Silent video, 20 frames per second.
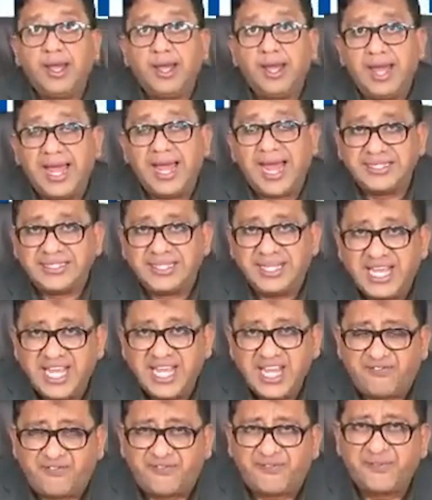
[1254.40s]
And
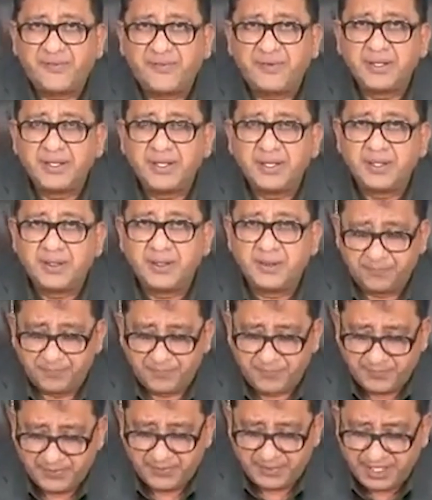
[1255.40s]
if
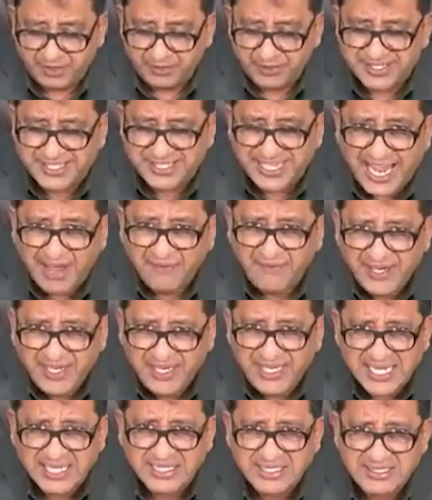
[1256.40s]
there is
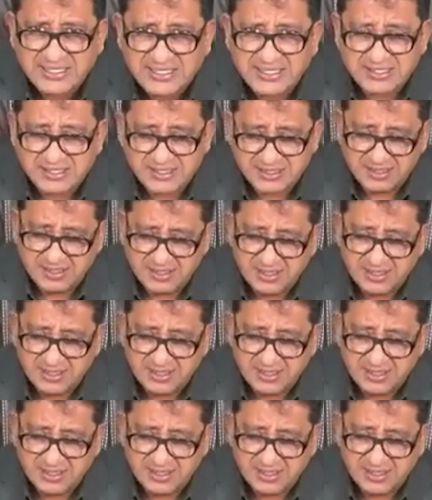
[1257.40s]
evidence